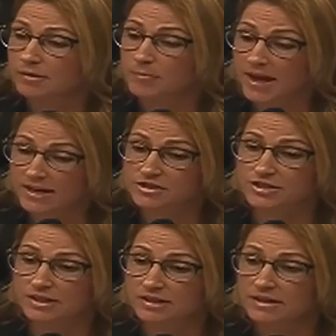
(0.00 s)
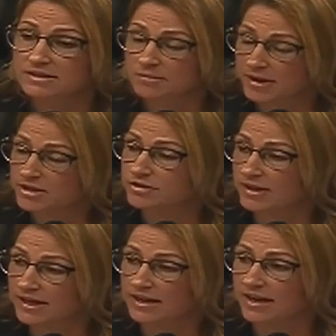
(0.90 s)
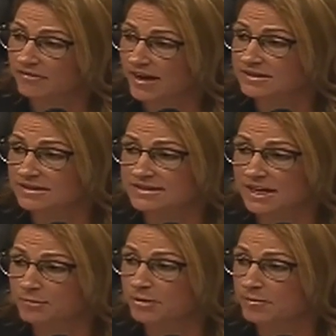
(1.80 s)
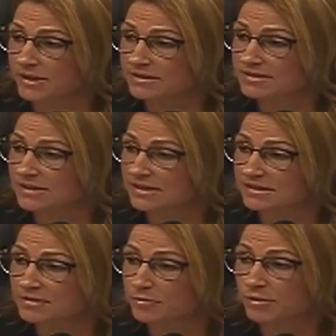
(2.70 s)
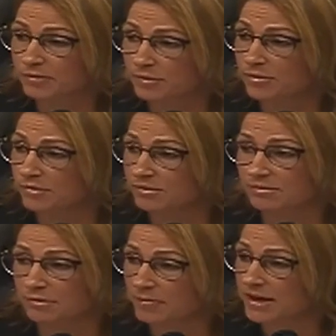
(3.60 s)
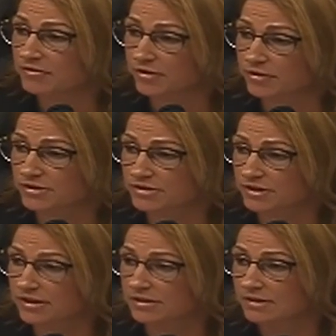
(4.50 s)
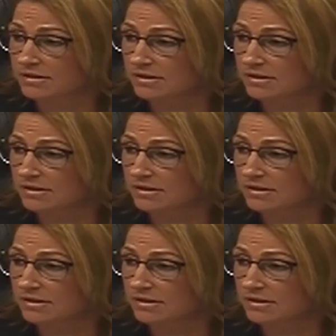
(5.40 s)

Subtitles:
patient to make sure they can have access to EpiPens is what we will remain focused on.